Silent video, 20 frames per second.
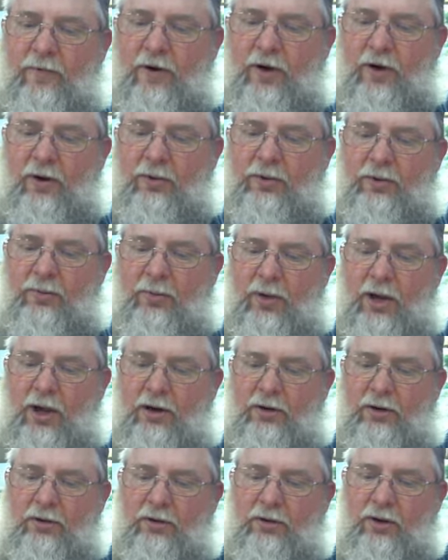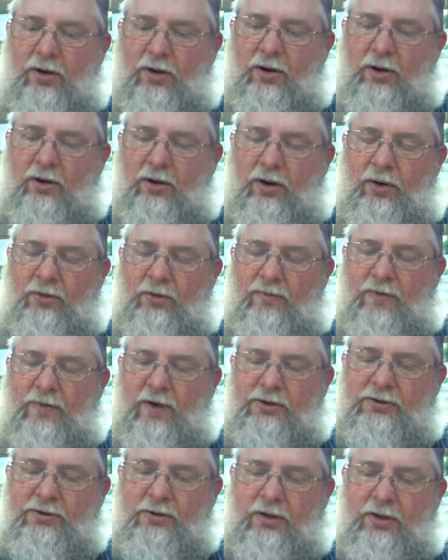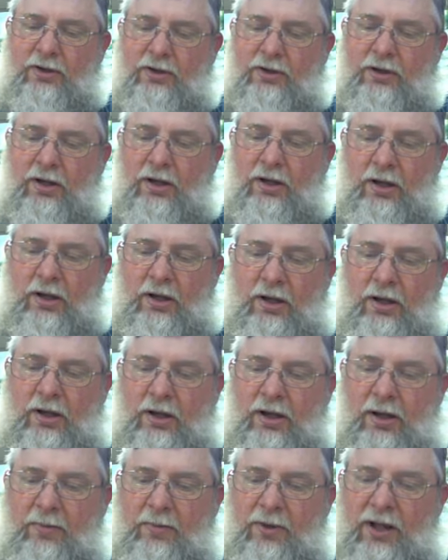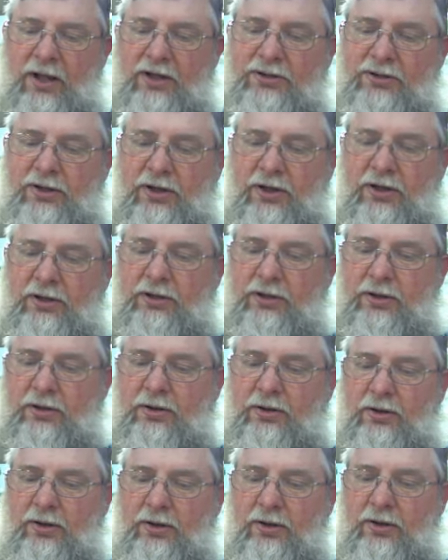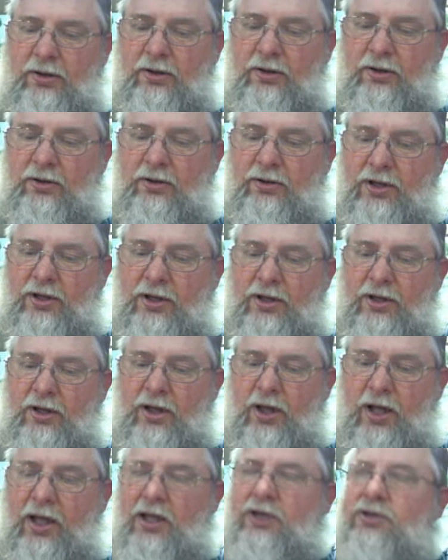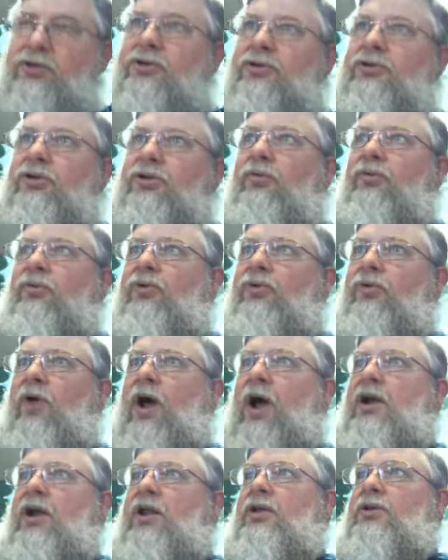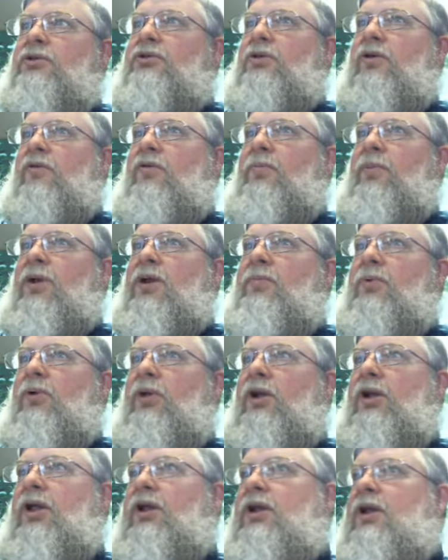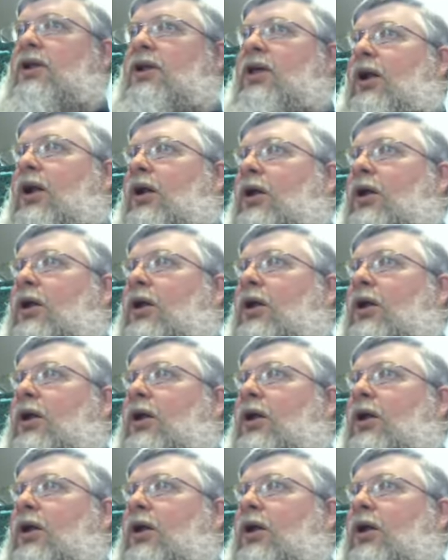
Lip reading: earthen bottle or other earthen vessel and placed in it the ancients, the writings of the people, and they did that